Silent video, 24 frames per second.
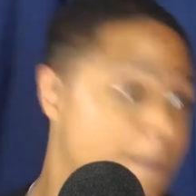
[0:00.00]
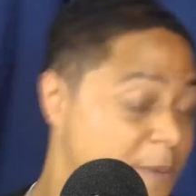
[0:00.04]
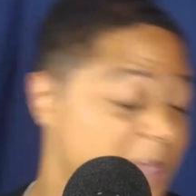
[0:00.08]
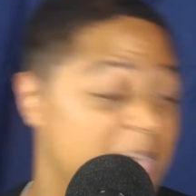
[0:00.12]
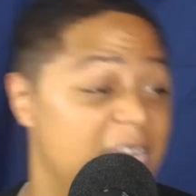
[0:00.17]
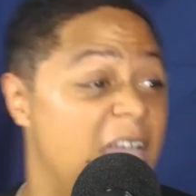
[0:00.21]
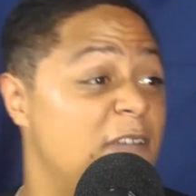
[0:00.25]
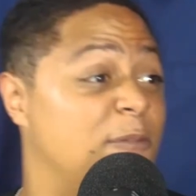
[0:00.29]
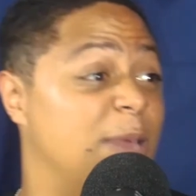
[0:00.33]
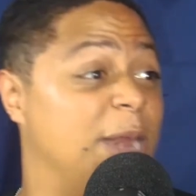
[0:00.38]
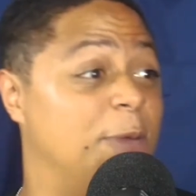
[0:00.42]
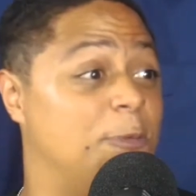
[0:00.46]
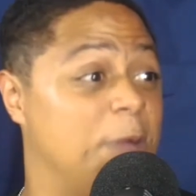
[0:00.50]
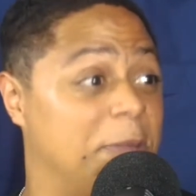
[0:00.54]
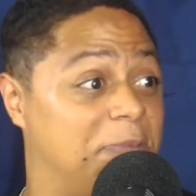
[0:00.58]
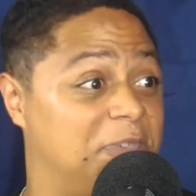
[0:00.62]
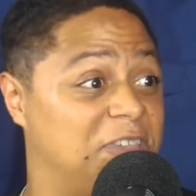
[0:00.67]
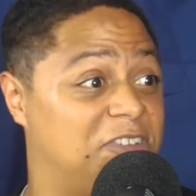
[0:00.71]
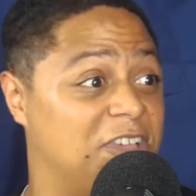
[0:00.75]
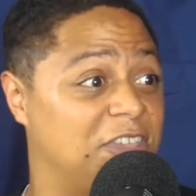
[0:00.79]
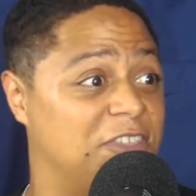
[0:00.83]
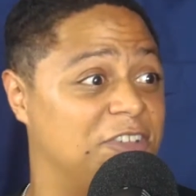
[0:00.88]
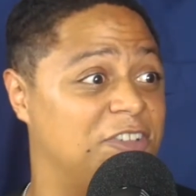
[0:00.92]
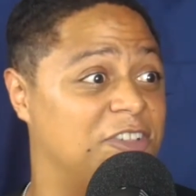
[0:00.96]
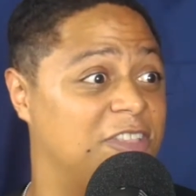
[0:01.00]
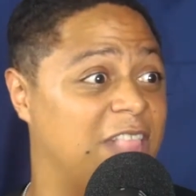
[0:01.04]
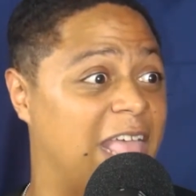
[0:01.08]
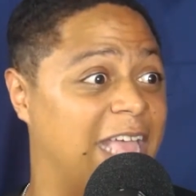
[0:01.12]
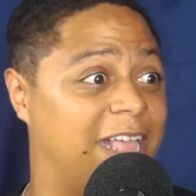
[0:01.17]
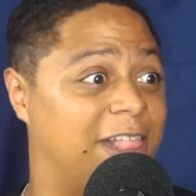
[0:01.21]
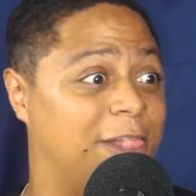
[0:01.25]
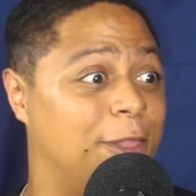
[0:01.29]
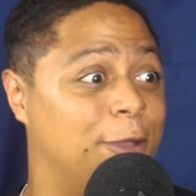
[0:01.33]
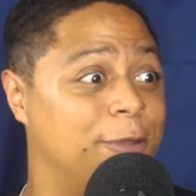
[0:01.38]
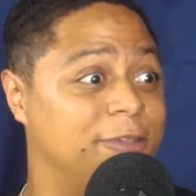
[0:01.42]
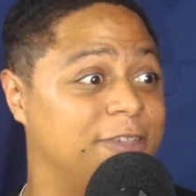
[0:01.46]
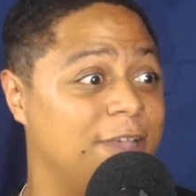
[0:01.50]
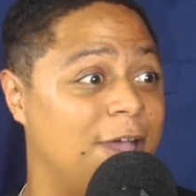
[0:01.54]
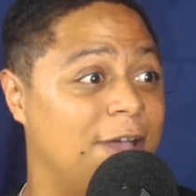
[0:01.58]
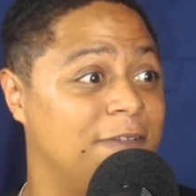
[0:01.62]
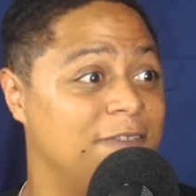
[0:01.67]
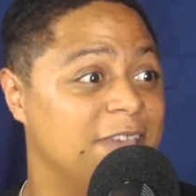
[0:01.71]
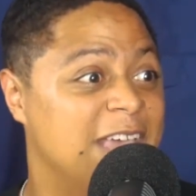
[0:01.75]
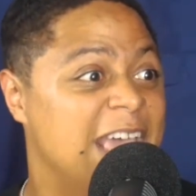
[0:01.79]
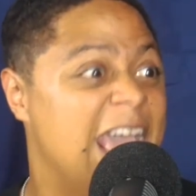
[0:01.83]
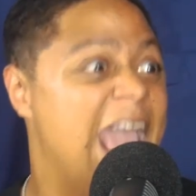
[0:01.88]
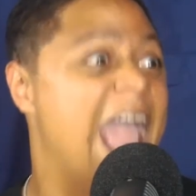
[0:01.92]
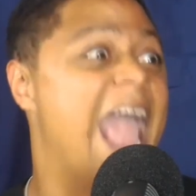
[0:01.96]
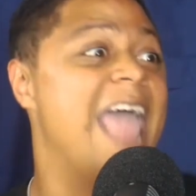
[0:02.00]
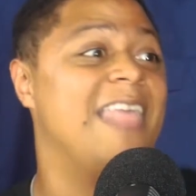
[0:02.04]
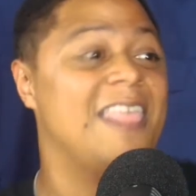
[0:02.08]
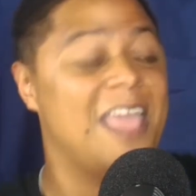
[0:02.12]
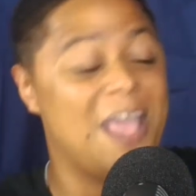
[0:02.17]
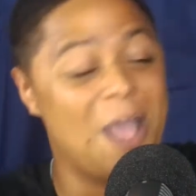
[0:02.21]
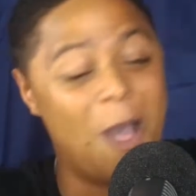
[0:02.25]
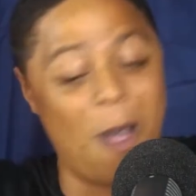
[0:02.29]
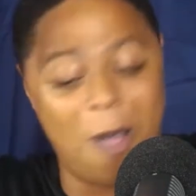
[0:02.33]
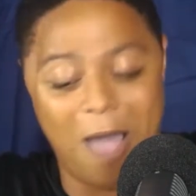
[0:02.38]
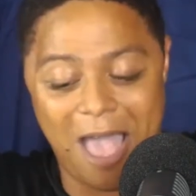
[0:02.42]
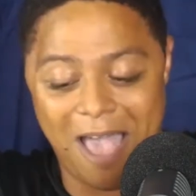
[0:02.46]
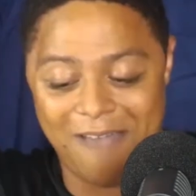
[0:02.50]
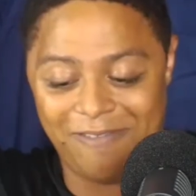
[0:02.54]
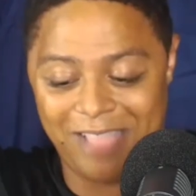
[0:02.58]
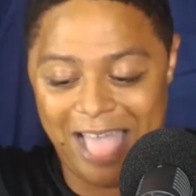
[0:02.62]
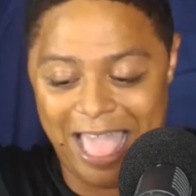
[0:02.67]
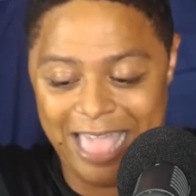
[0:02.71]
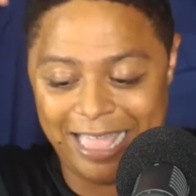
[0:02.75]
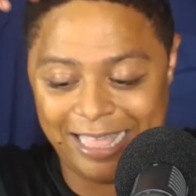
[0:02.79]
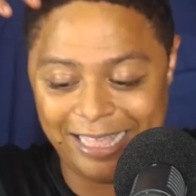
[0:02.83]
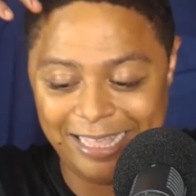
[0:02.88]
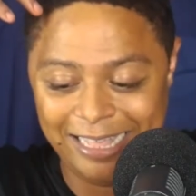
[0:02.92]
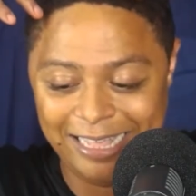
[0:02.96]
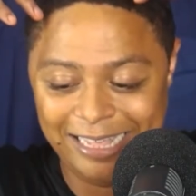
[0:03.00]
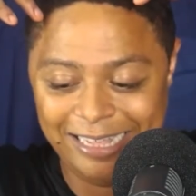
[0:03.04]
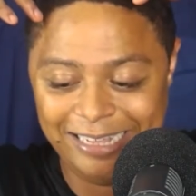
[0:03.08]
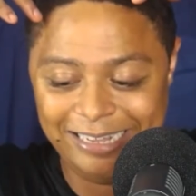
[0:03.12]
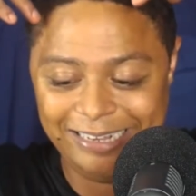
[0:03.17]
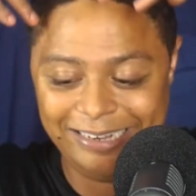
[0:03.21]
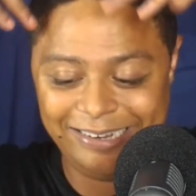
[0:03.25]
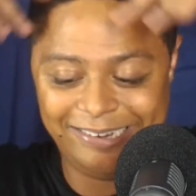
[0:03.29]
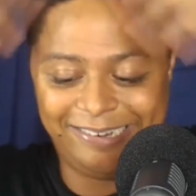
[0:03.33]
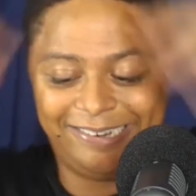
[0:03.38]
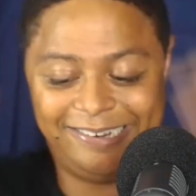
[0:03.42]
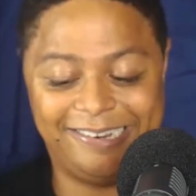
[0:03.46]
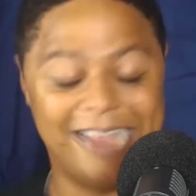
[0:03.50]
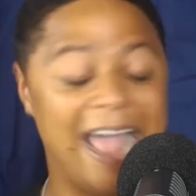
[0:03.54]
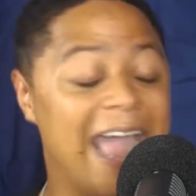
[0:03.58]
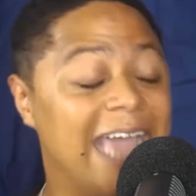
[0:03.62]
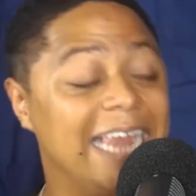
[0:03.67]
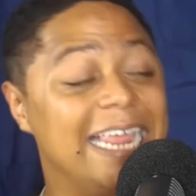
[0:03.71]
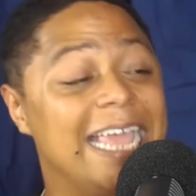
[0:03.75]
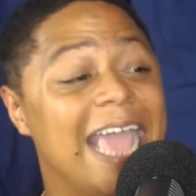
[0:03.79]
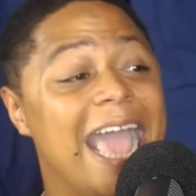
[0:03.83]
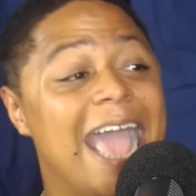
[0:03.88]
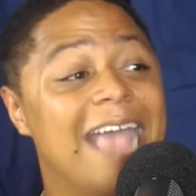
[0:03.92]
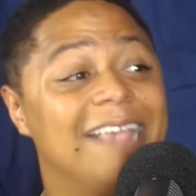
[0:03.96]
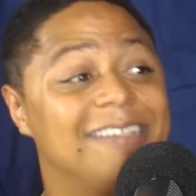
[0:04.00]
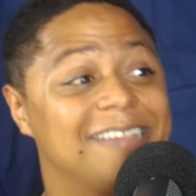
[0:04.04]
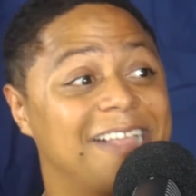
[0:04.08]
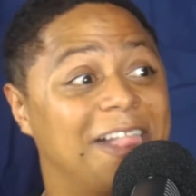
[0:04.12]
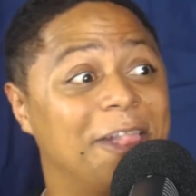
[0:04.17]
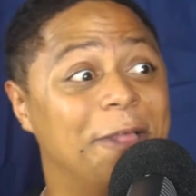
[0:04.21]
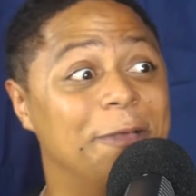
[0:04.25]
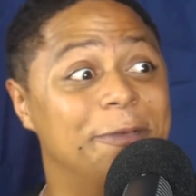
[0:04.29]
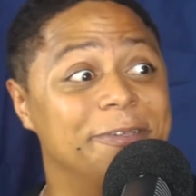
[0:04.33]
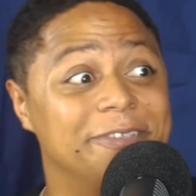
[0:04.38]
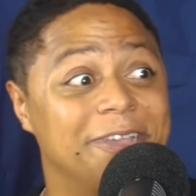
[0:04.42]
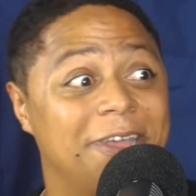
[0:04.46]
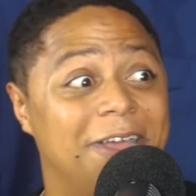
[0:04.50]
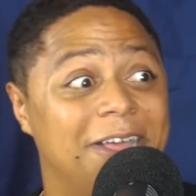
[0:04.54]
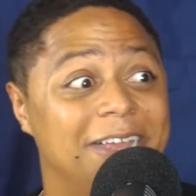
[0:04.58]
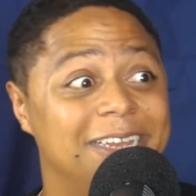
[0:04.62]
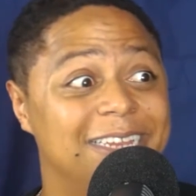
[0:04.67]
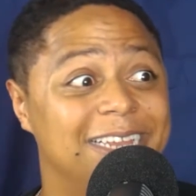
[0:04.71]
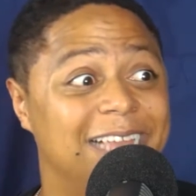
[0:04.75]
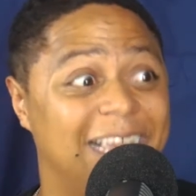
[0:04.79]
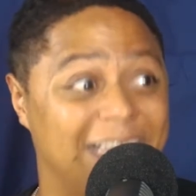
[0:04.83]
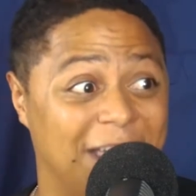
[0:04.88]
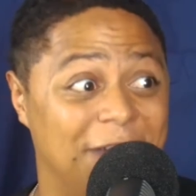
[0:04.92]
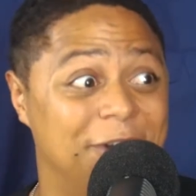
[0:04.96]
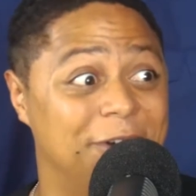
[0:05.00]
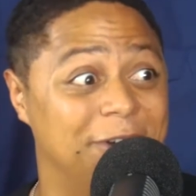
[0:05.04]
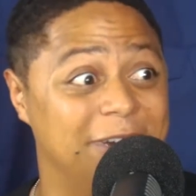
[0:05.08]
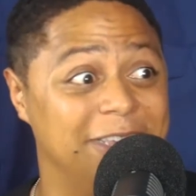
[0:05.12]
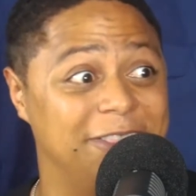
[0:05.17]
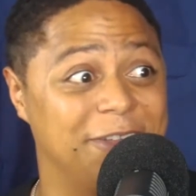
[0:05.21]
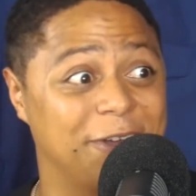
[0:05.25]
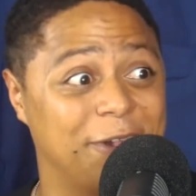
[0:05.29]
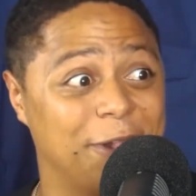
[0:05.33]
everybody rips each other's like clothes off, and they all have like shiny ass clothes on, like underneath their